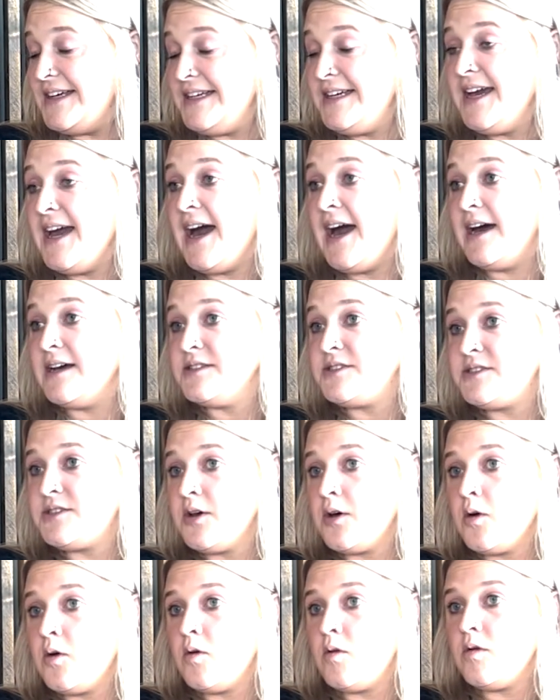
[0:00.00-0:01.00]
Yeah.
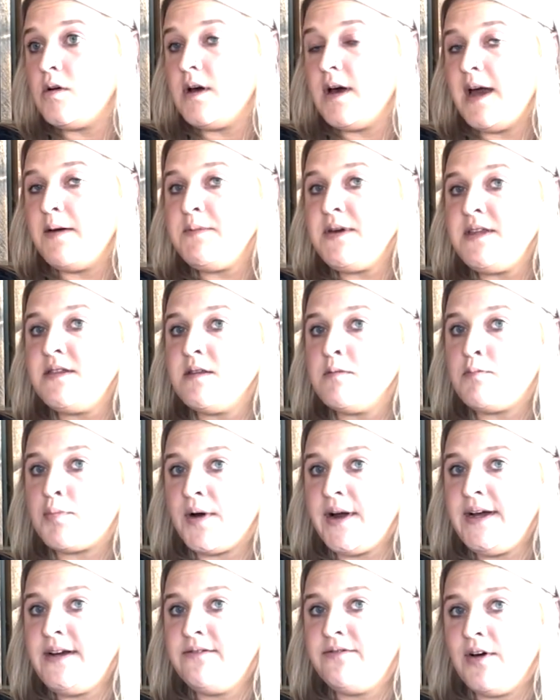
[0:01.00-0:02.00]
So, I mean, the
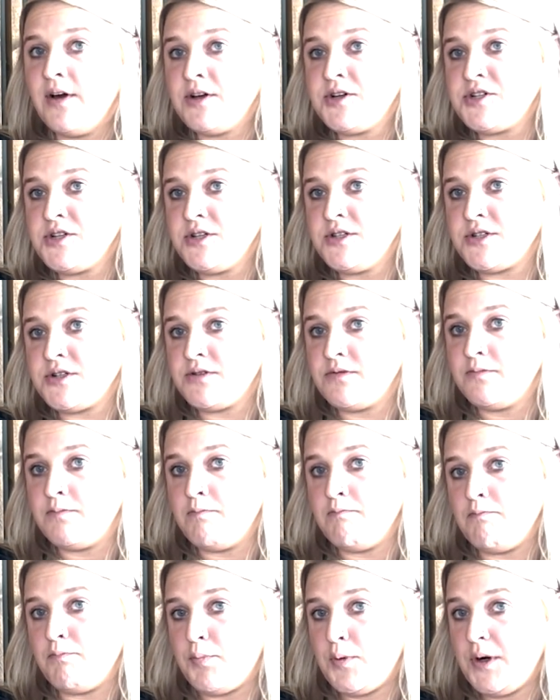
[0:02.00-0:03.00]
brain functions are
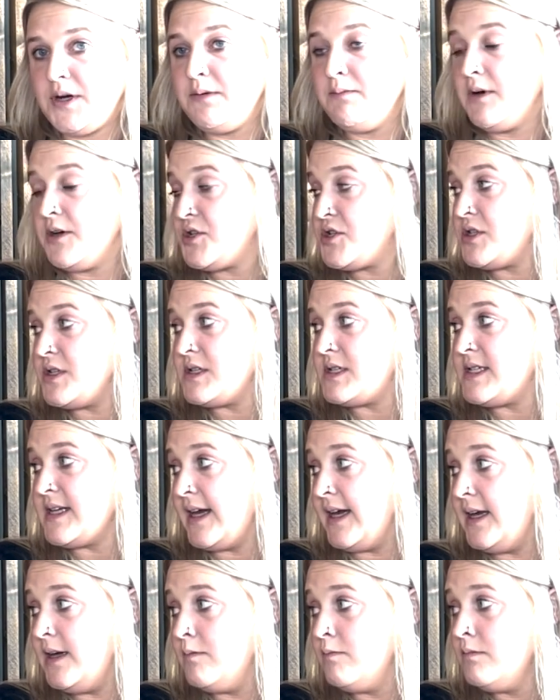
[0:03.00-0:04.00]
pretty much the
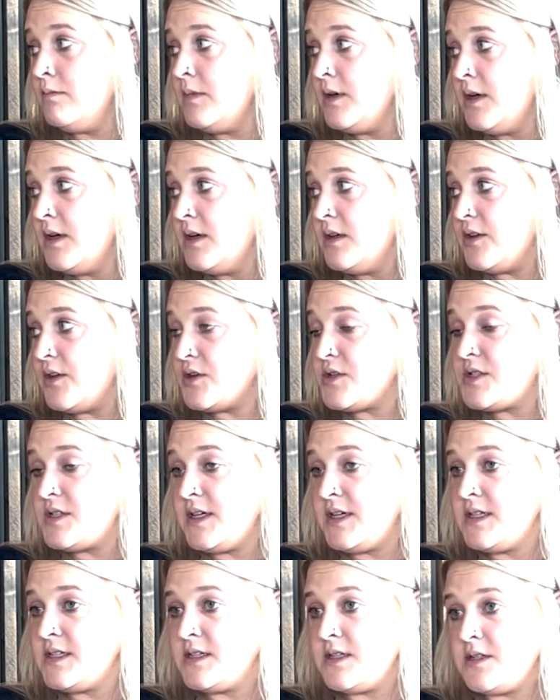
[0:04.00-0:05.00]
same. There's
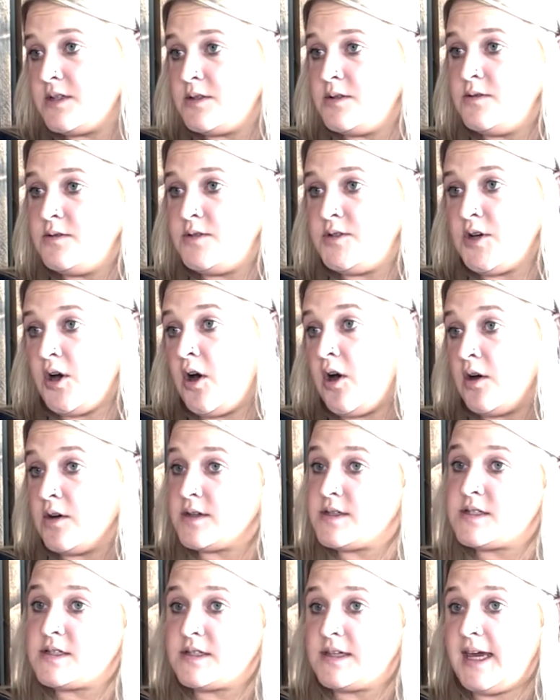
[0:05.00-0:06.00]
things that
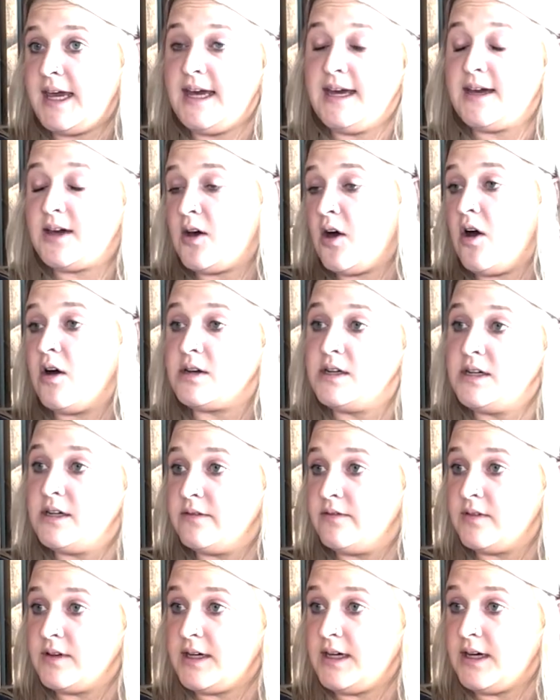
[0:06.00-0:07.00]
dogs can't
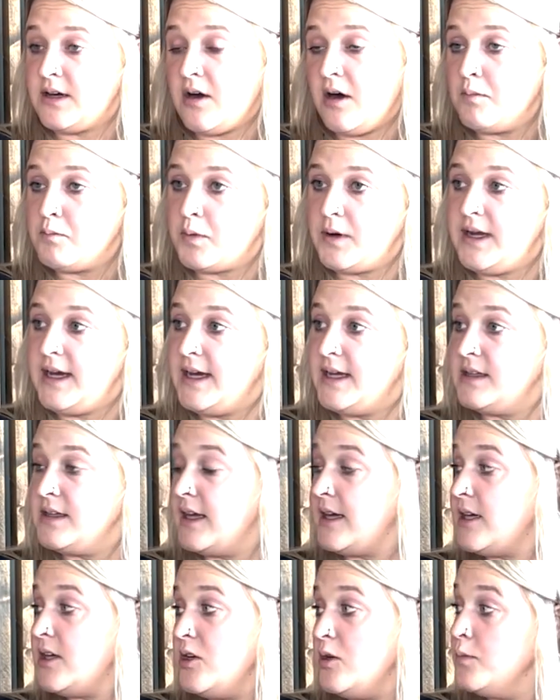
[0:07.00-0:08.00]
cognitively comprehend
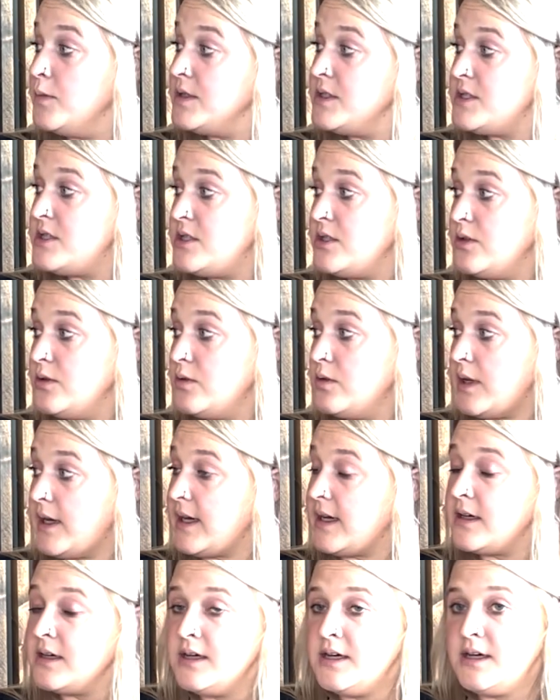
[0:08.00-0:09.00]
like humans do.
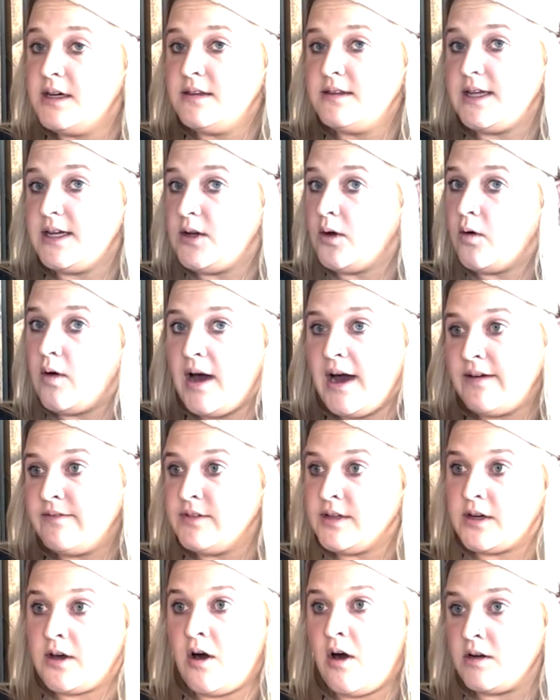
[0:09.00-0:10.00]
Like, they don't have
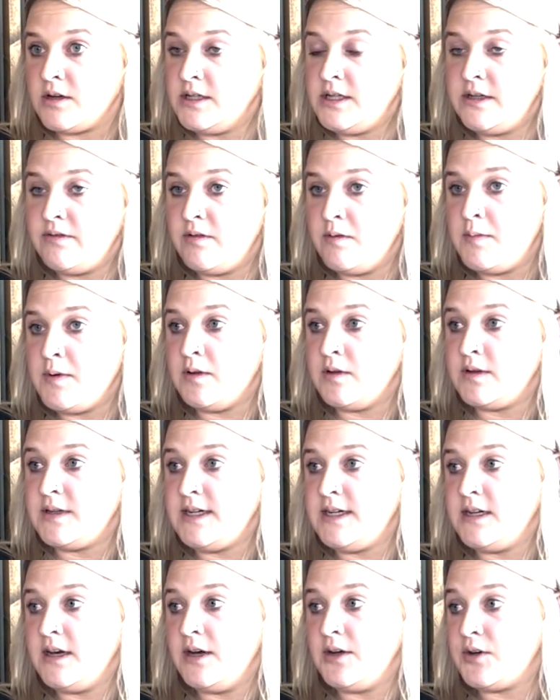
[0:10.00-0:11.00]
the cognitive
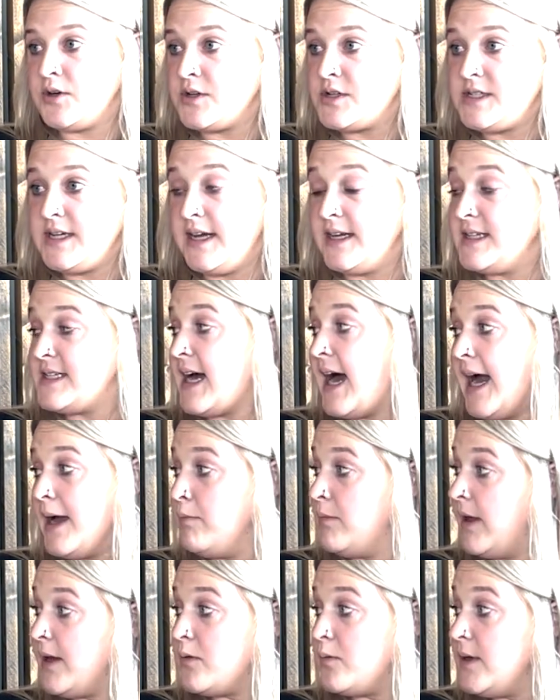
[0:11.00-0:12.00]
ability to understand time
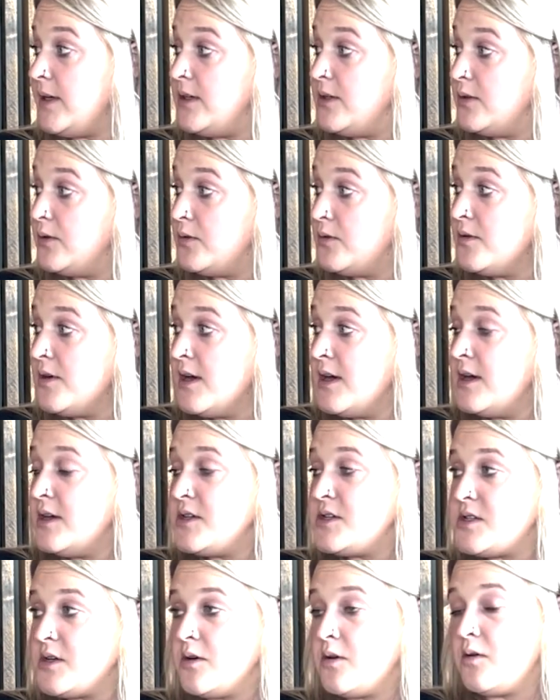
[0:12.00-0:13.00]
like we do.
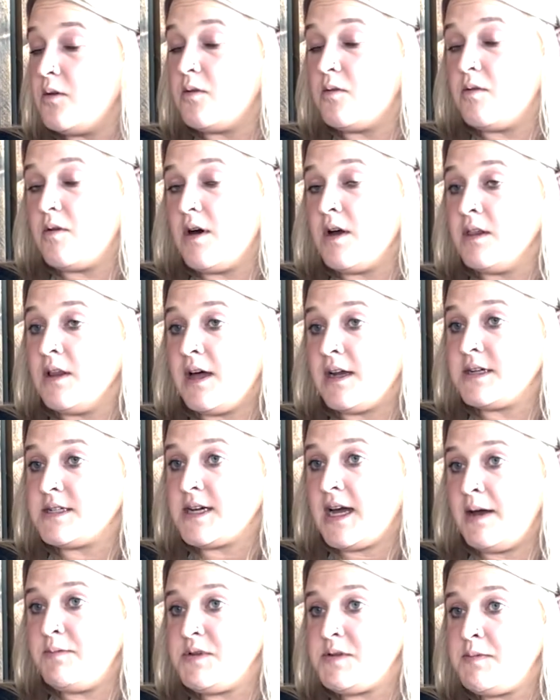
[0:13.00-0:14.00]
So, a lot of
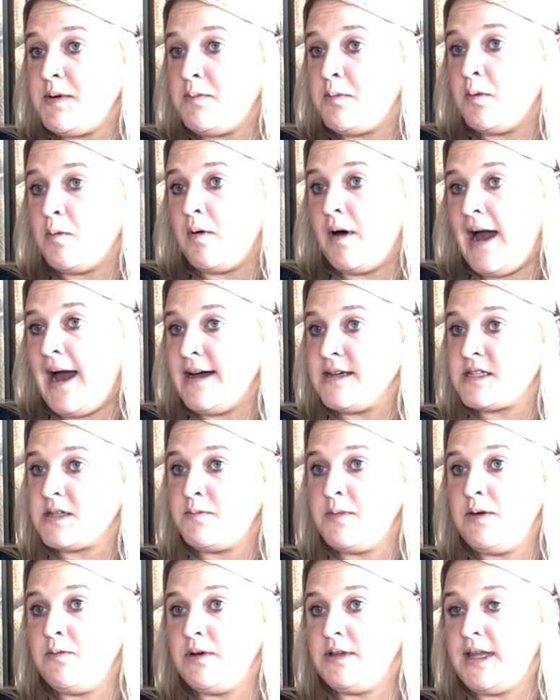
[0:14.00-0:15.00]
times people will ask
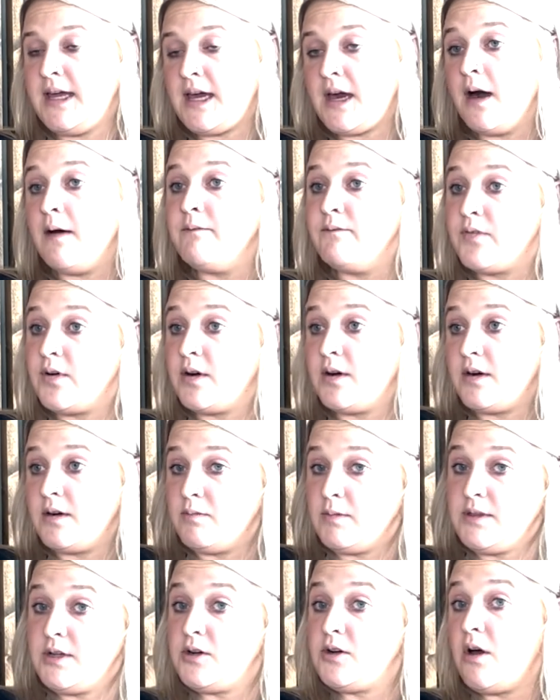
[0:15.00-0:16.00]
me when
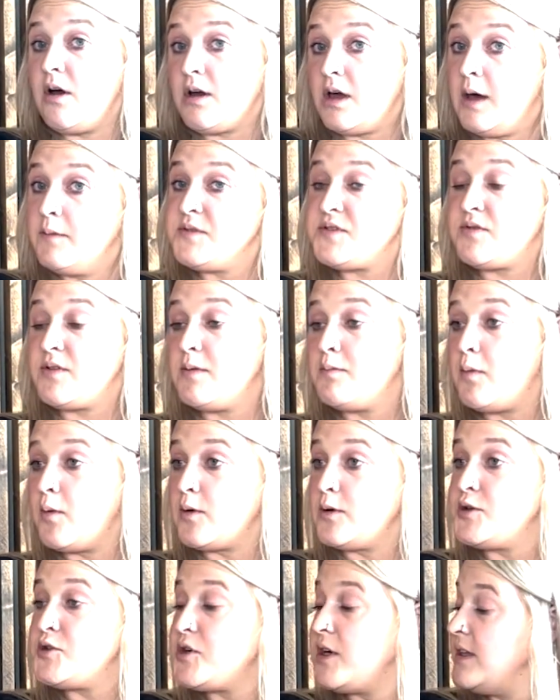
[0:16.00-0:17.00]
when their dog comes for a
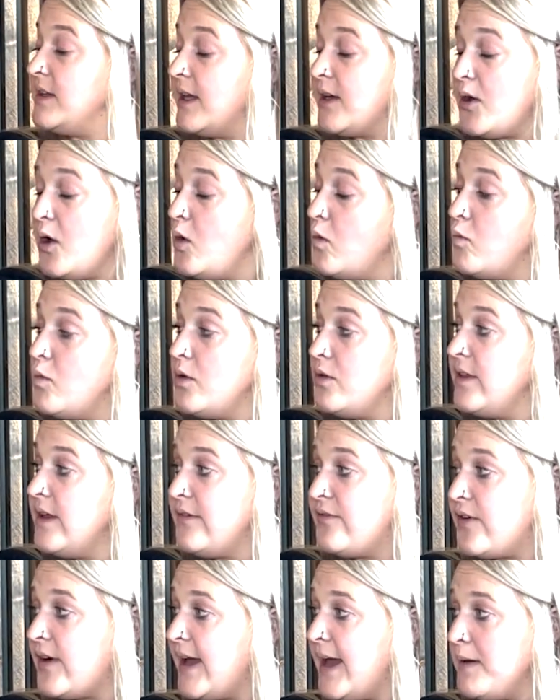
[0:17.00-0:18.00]
board and train, like, oh, will they
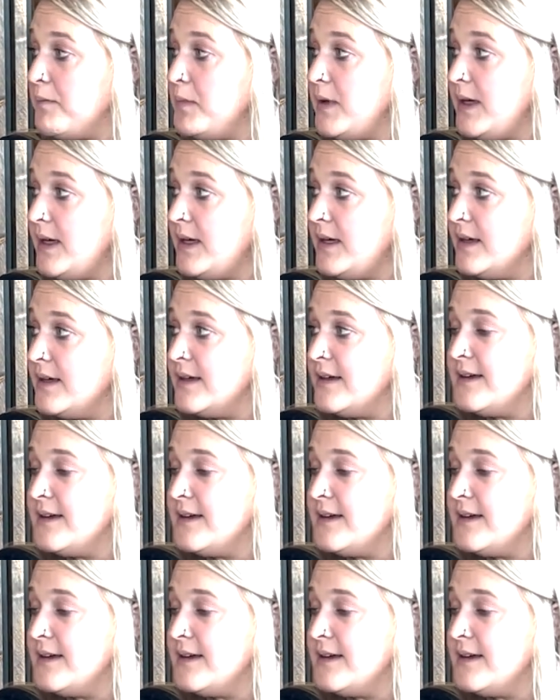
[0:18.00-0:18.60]
forget me?